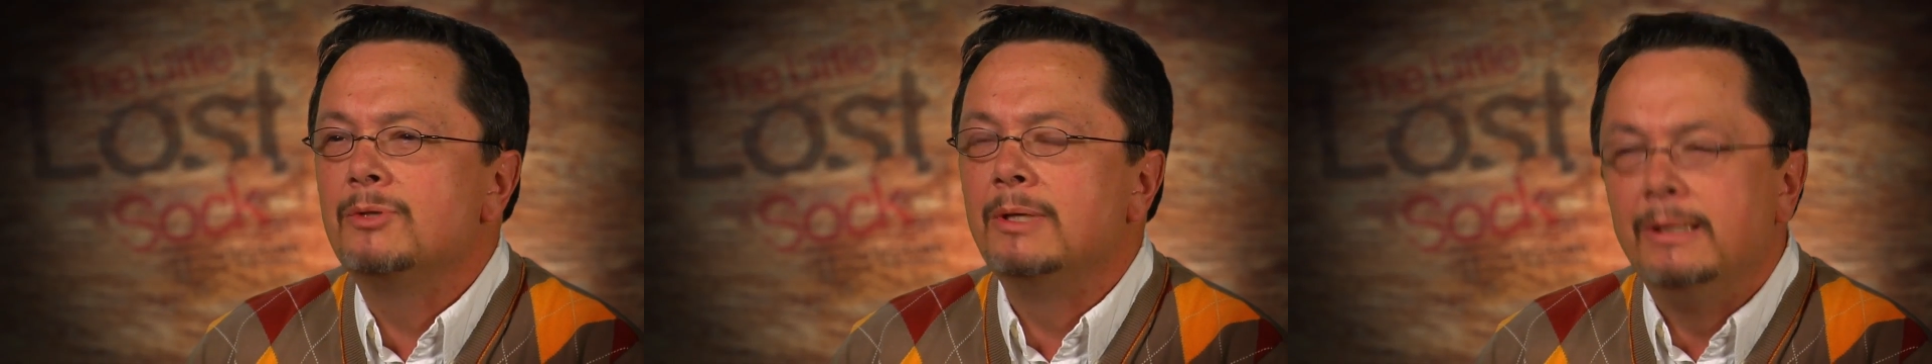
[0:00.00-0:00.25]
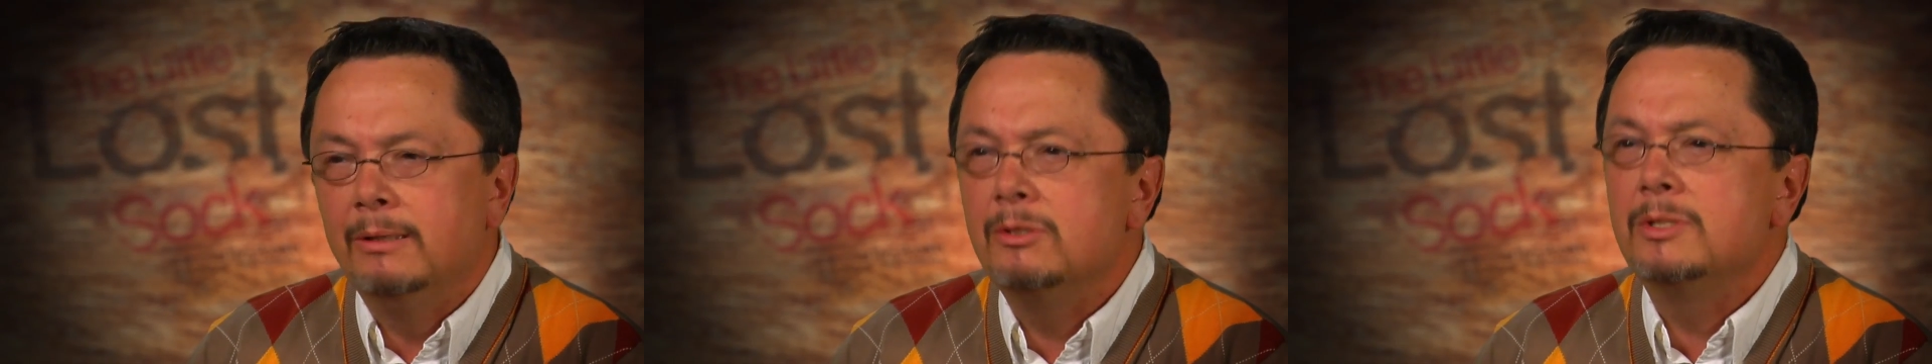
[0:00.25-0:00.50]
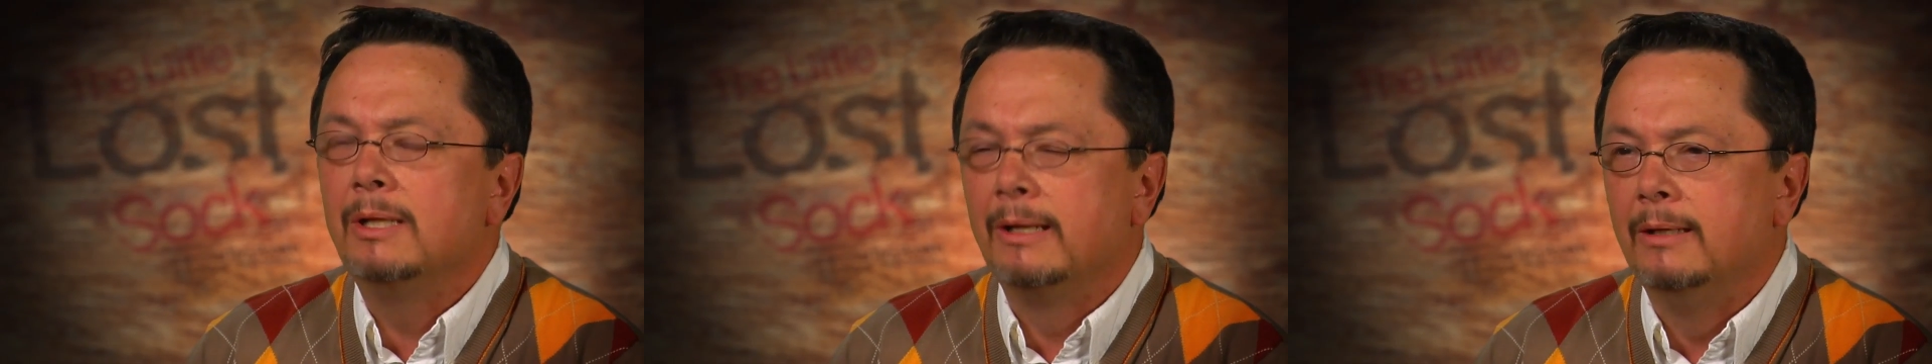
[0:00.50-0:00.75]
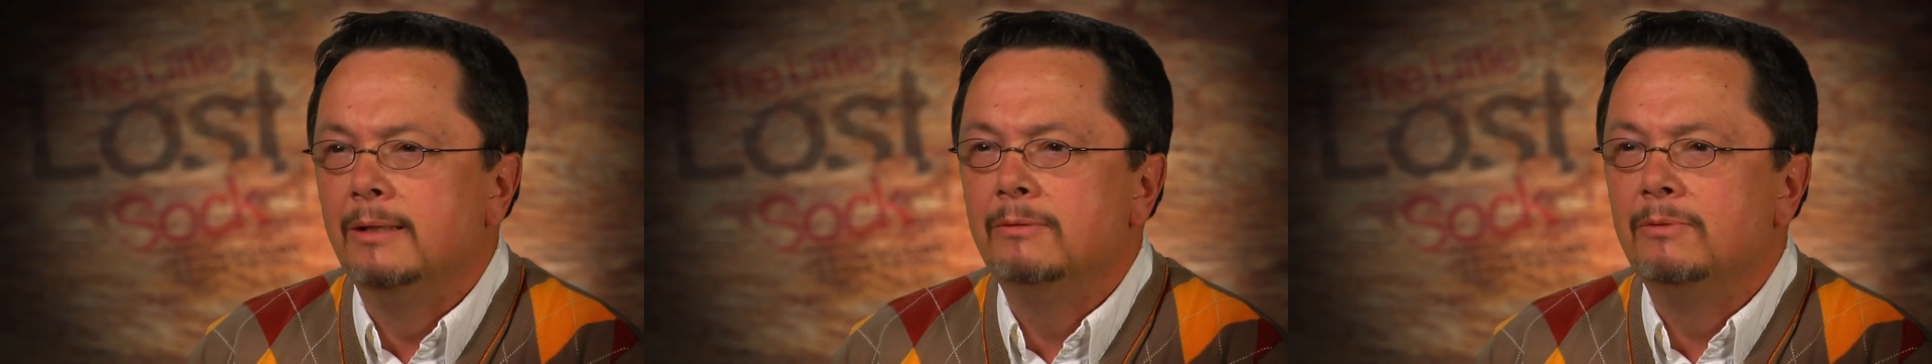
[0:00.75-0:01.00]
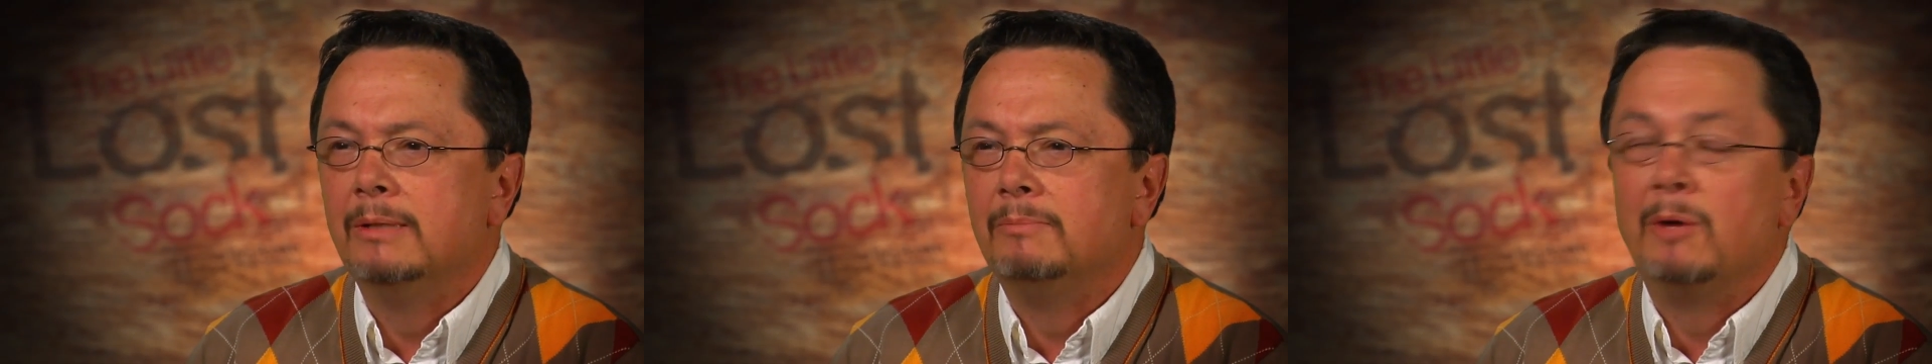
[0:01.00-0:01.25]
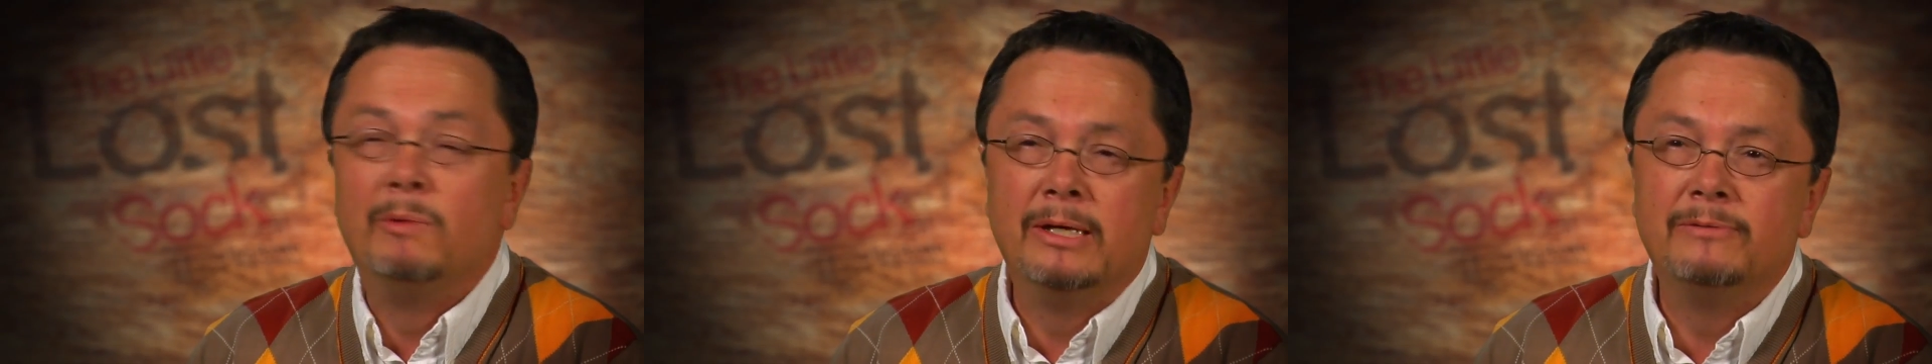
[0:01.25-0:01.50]
So years later,
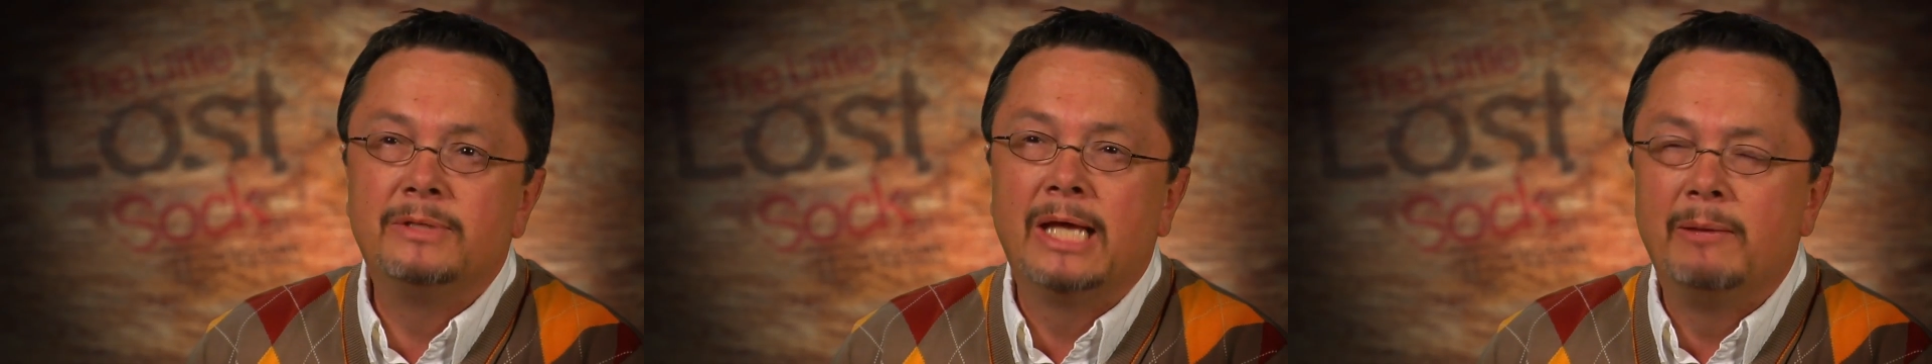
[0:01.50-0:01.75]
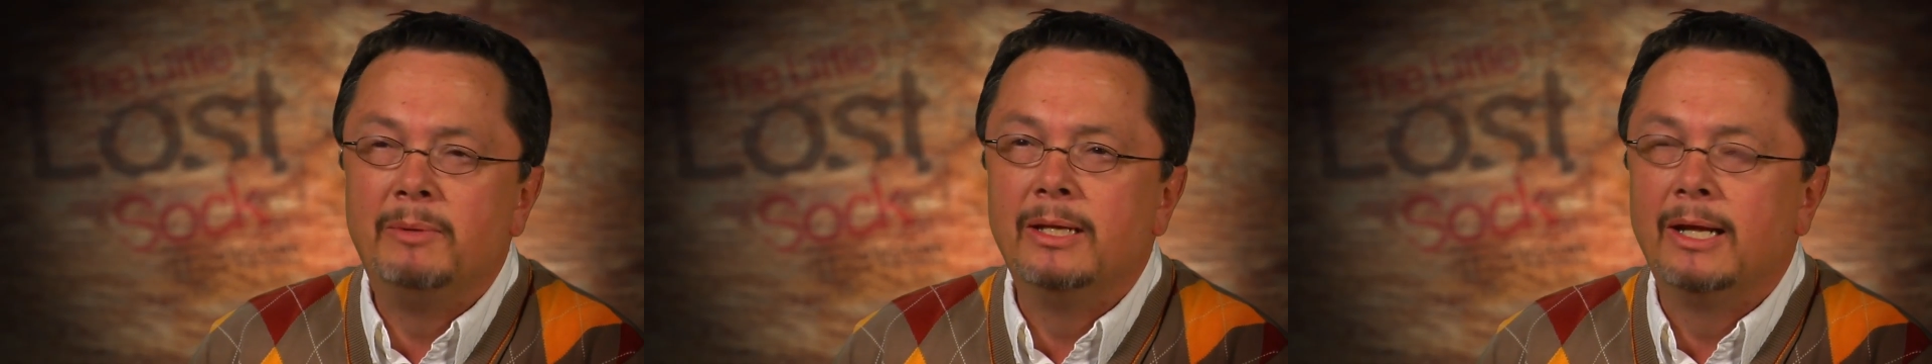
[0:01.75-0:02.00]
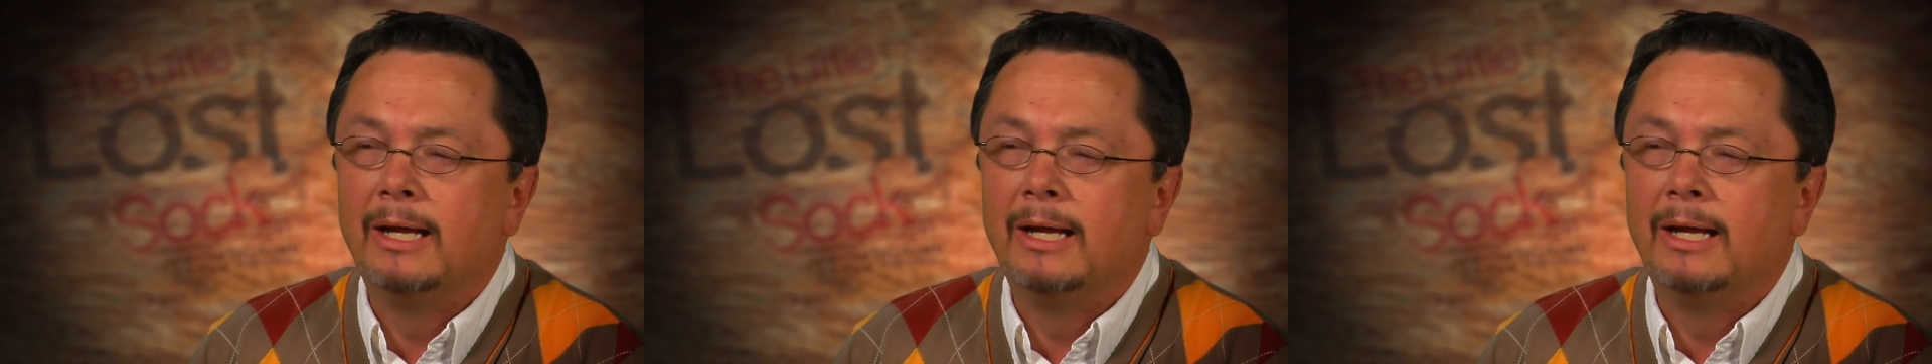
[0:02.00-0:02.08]
when my wife Tammy and